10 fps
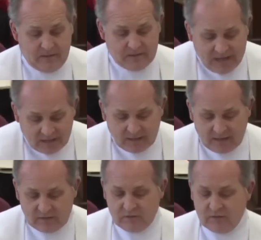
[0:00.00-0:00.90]

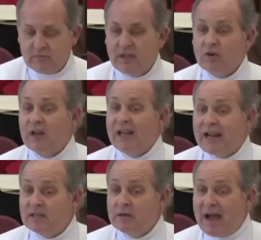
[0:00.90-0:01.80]
delegates that are
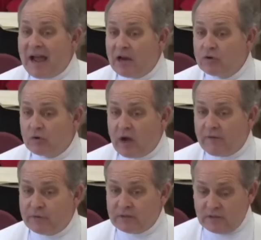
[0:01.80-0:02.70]
elected by annual
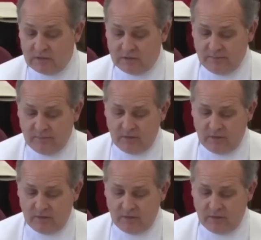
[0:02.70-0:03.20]
conferences